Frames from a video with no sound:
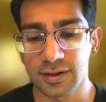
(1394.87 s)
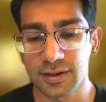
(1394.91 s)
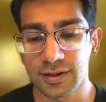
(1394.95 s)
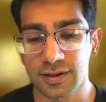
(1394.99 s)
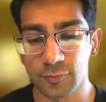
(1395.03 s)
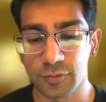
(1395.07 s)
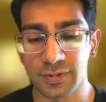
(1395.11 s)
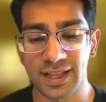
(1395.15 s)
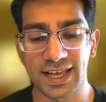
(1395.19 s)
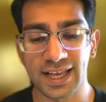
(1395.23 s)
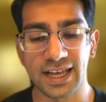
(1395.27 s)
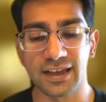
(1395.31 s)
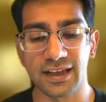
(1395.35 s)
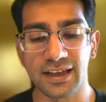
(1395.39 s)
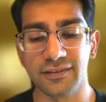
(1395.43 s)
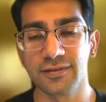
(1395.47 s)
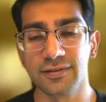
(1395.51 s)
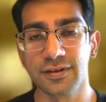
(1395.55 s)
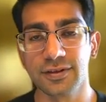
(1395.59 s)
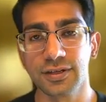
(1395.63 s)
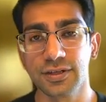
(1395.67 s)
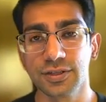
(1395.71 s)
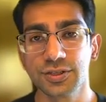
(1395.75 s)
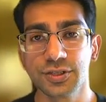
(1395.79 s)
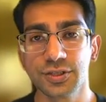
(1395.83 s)
will have
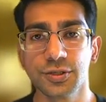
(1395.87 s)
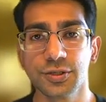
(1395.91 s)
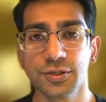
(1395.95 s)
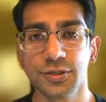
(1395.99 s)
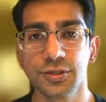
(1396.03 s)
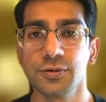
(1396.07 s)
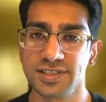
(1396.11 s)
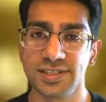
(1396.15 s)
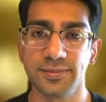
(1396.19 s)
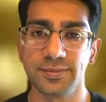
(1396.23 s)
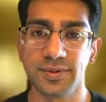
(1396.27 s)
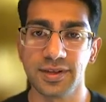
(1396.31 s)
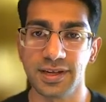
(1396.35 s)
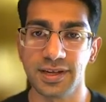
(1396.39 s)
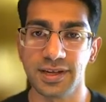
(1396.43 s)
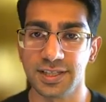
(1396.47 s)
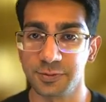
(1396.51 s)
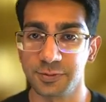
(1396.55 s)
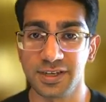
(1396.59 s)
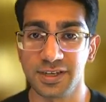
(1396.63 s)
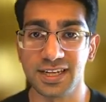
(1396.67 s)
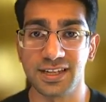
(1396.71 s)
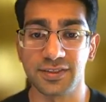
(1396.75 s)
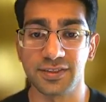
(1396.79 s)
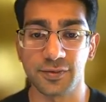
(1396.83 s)
two
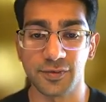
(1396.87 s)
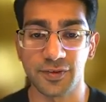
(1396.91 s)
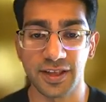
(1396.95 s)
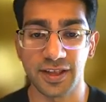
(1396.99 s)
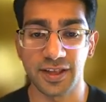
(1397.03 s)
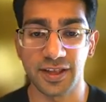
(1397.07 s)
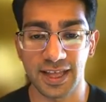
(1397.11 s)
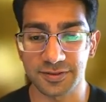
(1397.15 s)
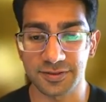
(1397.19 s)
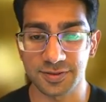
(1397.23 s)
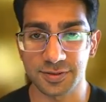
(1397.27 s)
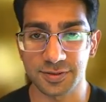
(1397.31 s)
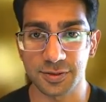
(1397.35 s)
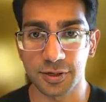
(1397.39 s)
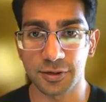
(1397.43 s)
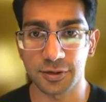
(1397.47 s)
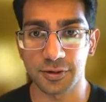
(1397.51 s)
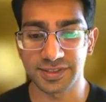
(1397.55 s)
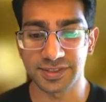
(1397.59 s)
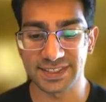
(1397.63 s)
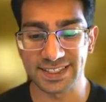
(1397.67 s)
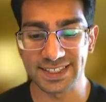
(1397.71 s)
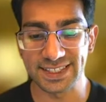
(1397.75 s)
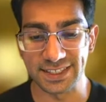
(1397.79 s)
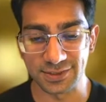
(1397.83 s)
recipients winning
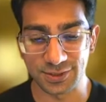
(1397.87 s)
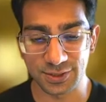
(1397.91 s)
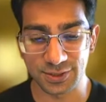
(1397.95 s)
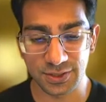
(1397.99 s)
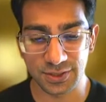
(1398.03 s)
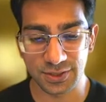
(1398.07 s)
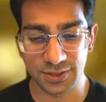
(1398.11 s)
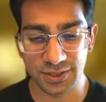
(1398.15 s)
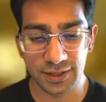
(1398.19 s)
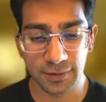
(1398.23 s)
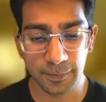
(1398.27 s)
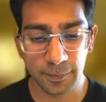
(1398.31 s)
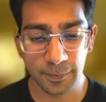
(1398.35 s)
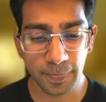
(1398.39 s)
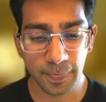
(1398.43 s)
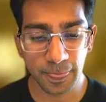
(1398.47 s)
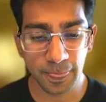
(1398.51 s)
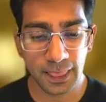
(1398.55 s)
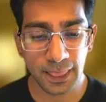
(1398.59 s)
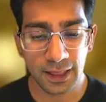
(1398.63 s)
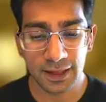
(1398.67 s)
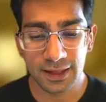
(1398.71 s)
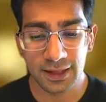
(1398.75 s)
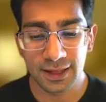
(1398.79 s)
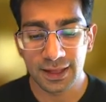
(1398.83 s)
$3,000 each.
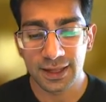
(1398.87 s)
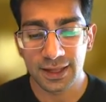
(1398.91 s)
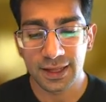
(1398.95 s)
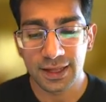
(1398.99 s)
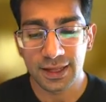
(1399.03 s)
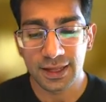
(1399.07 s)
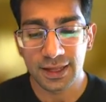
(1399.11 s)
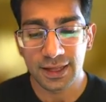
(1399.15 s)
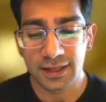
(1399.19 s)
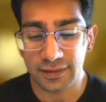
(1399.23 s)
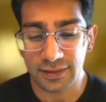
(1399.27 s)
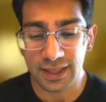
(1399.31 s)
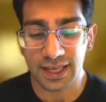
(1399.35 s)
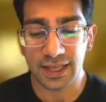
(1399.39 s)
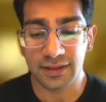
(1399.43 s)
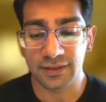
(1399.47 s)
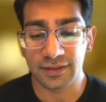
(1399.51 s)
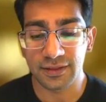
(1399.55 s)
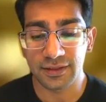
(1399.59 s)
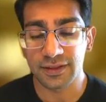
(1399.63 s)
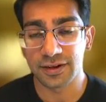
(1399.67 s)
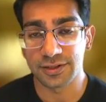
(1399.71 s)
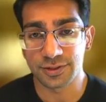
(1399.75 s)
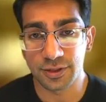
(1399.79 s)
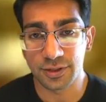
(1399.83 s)

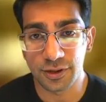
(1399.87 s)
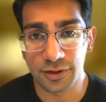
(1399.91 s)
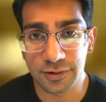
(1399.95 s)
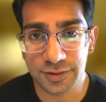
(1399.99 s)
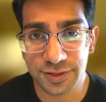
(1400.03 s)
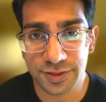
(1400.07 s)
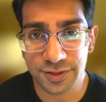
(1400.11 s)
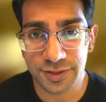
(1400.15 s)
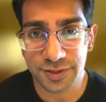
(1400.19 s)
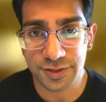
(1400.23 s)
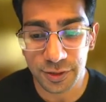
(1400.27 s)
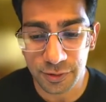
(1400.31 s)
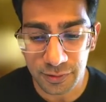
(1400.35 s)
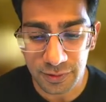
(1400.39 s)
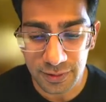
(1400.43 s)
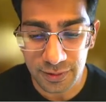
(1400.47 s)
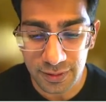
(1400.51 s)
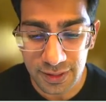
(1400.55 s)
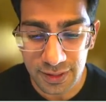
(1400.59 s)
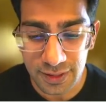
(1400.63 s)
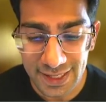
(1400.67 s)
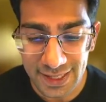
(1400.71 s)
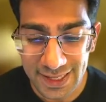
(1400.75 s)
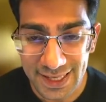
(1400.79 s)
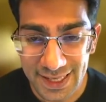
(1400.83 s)
Then there's also